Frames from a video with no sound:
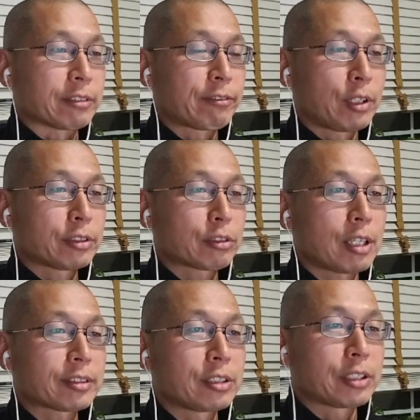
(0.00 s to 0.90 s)
First,
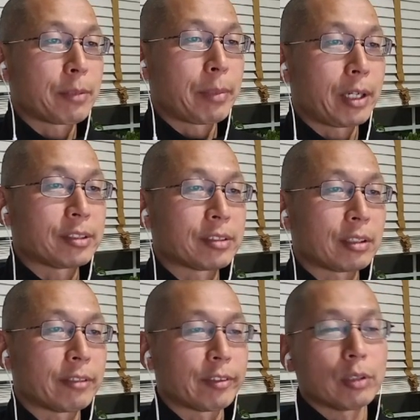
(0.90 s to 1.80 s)
cross-country comparisons are
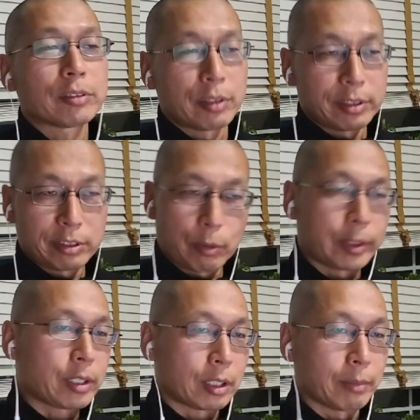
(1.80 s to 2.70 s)
difficult. So this is what we
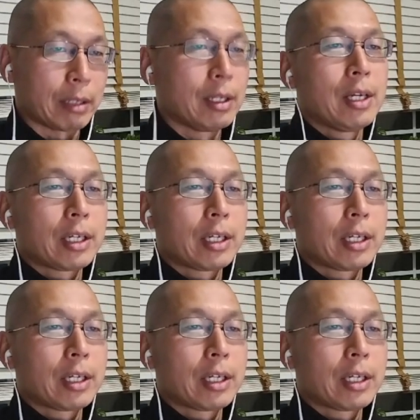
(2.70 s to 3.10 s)
talked about.